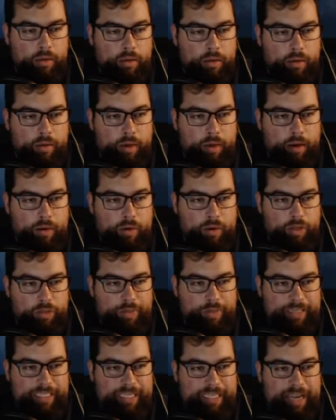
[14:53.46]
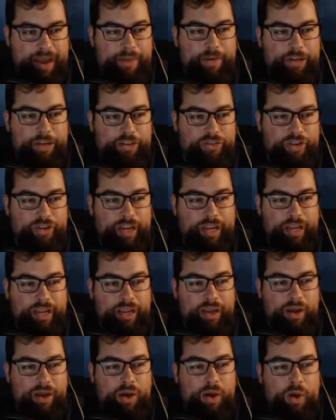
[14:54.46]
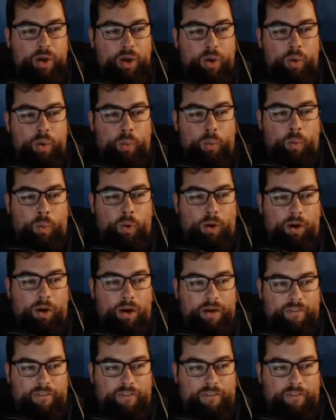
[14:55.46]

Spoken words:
And of course, my stamina drink wore off